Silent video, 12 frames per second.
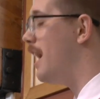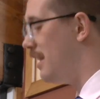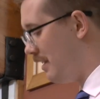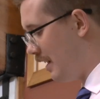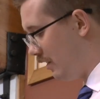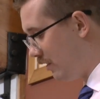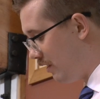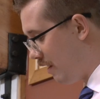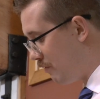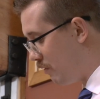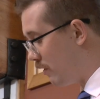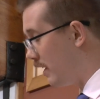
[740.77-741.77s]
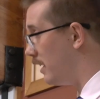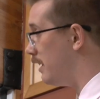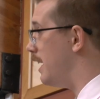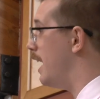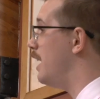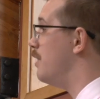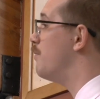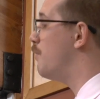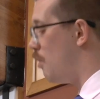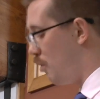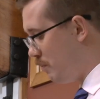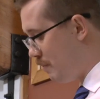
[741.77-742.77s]
ending suffering, the
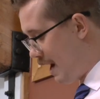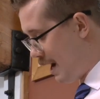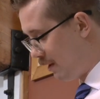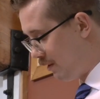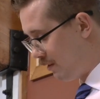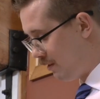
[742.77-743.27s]
Eightfold Path.